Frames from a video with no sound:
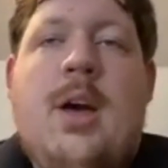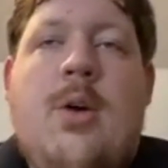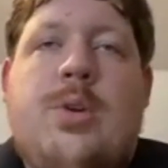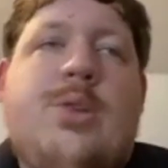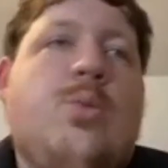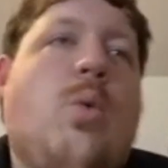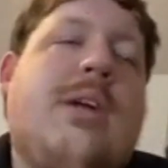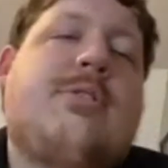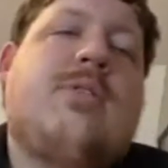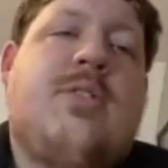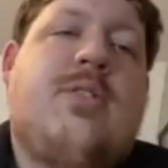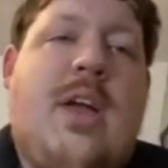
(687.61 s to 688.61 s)
When you watch
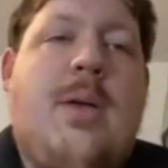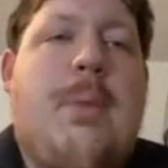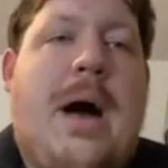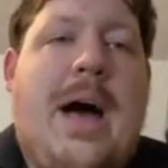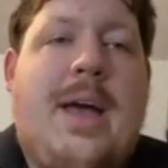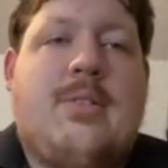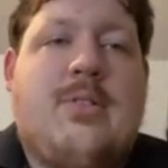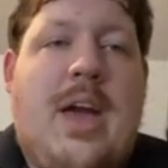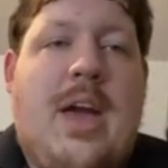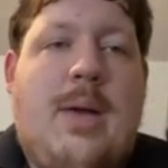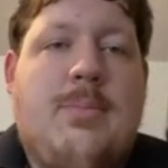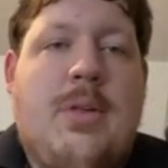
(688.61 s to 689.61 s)
the St. Pius
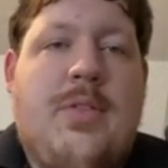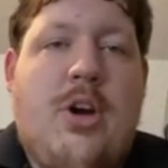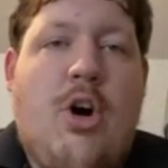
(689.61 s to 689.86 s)
game that they